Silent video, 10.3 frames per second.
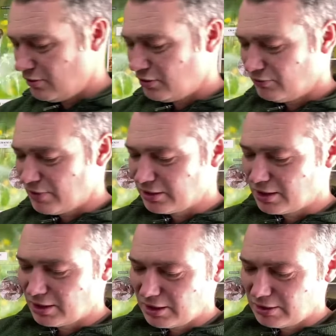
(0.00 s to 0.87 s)
We've got
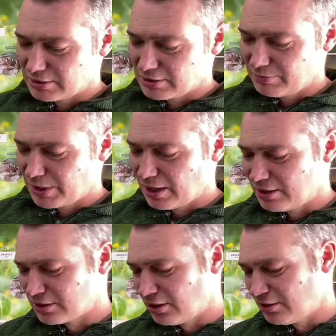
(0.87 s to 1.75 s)
red kite
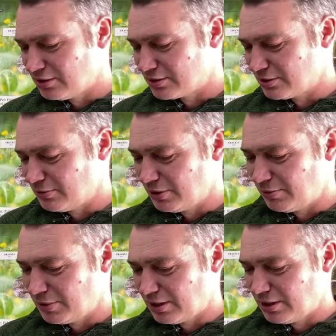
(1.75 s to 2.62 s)
pellets. Oh, there's so
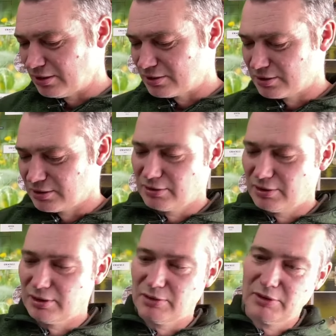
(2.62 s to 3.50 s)
many pellets.
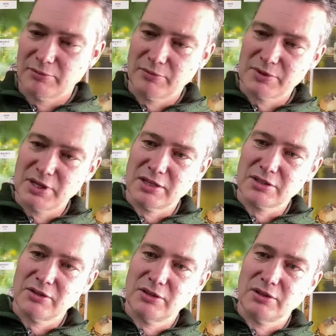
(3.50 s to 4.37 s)
Look at that one. So
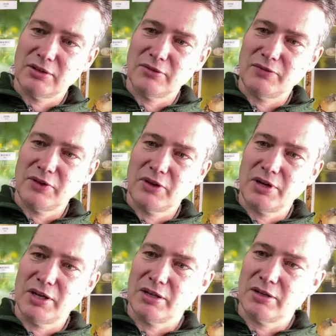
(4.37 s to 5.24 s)
that's got a lot of
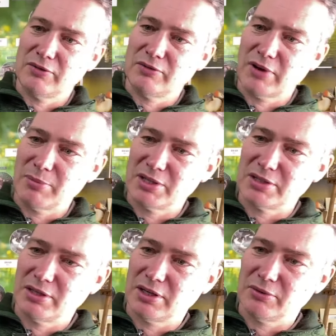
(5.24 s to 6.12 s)
fur in it, a lot of
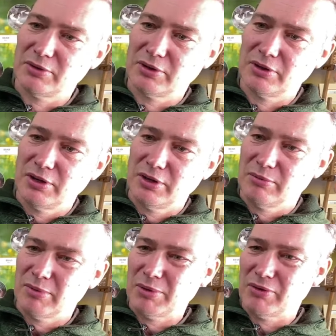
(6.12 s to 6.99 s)
rabbit in that one.
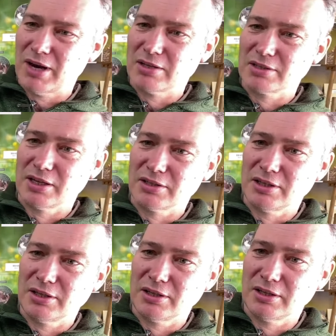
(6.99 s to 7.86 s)
Maybe rats
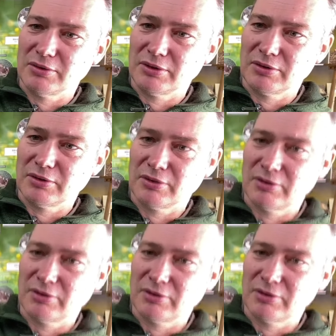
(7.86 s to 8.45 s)
actually in that one.